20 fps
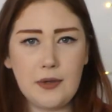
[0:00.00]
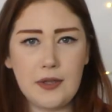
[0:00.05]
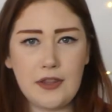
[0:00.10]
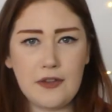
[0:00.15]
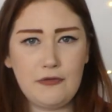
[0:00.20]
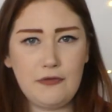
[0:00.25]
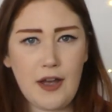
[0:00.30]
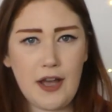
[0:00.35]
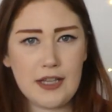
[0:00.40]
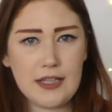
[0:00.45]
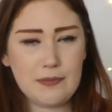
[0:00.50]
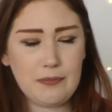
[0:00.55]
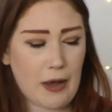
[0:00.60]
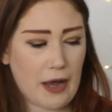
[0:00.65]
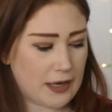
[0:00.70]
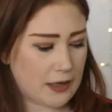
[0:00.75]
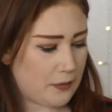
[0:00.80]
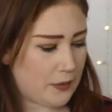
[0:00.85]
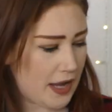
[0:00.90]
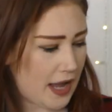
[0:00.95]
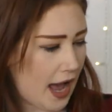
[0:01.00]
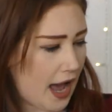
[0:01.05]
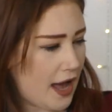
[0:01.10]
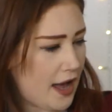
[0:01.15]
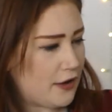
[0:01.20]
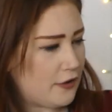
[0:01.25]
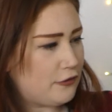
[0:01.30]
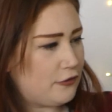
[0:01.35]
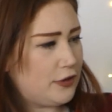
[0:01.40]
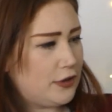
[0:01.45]
in the first bag we
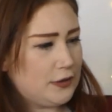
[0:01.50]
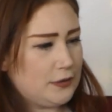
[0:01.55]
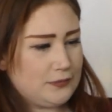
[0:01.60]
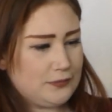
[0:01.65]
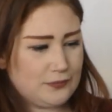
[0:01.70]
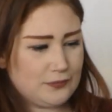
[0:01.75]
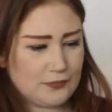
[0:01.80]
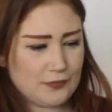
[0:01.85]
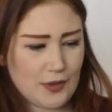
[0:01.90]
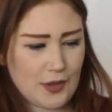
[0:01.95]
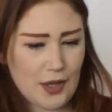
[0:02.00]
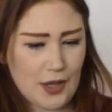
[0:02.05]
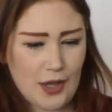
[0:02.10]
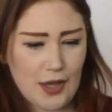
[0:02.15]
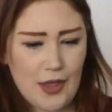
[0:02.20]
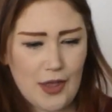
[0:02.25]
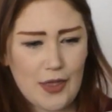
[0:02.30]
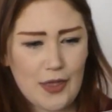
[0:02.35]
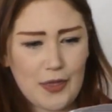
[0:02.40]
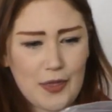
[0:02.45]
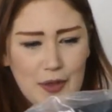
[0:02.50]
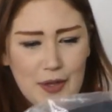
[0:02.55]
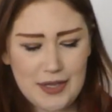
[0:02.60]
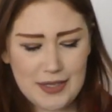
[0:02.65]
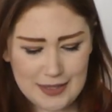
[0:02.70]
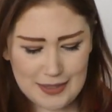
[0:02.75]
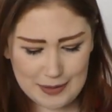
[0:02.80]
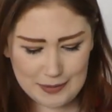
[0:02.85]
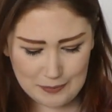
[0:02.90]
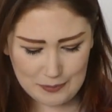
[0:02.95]
have
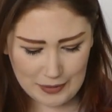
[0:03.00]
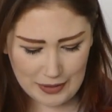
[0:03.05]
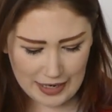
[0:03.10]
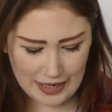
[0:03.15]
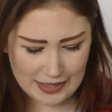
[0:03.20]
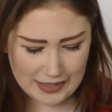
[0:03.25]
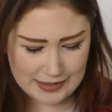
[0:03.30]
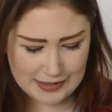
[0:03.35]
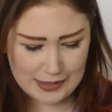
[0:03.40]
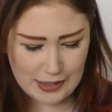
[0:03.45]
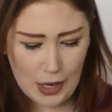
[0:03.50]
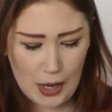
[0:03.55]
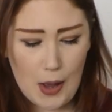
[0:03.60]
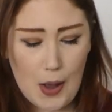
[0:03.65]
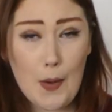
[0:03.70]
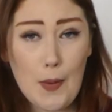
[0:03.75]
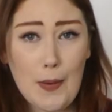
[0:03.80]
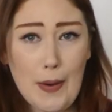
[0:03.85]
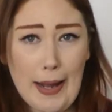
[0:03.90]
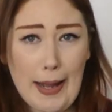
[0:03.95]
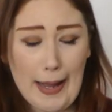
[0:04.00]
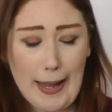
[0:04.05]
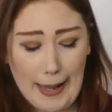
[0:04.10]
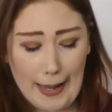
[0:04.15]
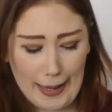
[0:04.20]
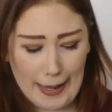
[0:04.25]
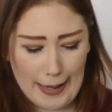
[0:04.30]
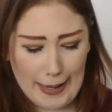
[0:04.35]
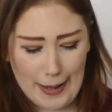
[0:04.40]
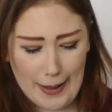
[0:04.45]
this blazer.
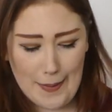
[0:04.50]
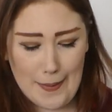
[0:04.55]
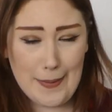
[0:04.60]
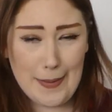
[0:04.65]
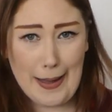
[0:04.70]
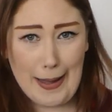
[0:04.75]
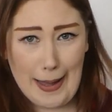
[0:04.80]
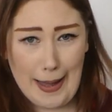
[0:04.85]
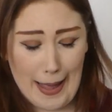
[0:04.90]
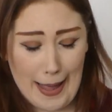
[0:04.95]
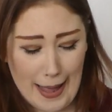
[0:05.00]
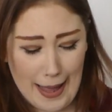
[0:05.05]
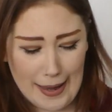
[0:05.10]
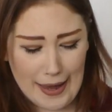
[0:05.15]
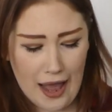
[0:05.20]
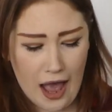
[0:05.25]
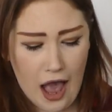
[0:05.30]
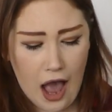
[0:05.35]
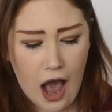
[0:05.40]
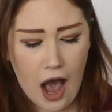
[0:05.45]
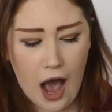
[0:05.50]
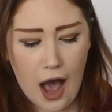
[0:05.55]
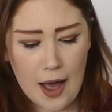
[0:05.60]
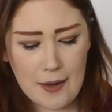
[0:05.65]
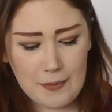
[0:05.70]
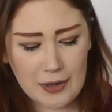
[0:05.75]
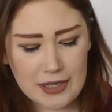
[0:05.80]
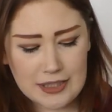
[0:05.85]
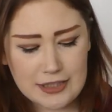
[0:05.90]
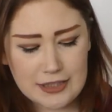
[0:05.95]
Okay, okay.
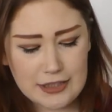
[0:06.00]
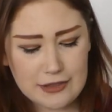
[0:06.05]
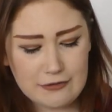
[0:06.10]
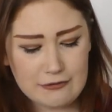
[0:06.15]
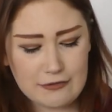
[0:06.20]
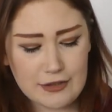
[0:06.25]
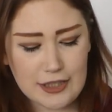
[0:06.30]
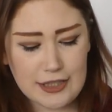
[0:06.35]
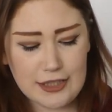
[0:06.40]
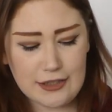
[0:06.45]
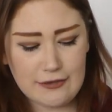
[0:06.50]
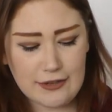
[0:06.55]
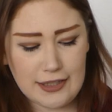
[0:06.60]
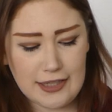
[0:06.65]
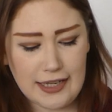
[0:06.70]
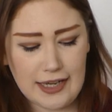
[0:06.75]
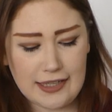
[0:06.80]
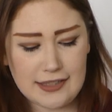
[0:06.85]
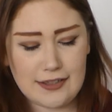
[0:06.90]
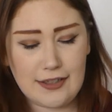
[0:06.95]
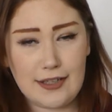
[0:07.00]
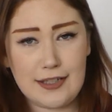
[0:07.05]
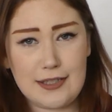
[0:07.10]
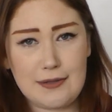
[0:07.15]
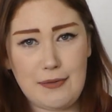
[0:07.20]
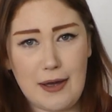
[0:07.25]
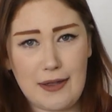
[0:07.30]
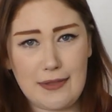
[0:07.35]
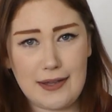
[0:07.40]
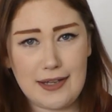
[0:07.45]
I'm actually really, really excited
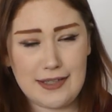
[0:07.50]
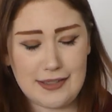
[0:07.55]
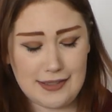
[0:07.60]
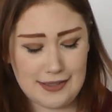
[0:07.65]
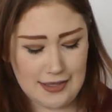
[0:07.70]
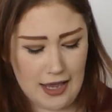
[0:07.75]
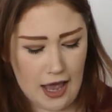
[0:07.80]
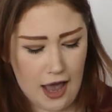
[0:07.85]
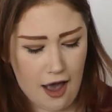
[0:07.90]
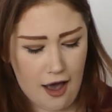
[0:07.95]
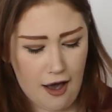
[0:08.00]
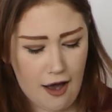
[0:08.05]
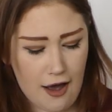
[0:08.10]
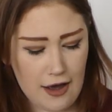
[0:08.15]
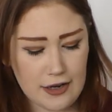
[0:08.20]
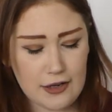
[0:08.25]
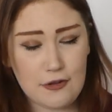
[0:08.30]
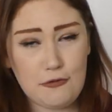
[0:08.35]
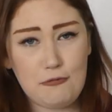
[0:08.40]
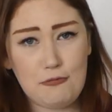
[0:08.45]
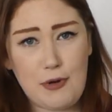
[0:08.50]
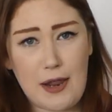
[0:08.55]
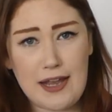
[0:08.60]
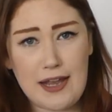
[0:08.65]
about this. I love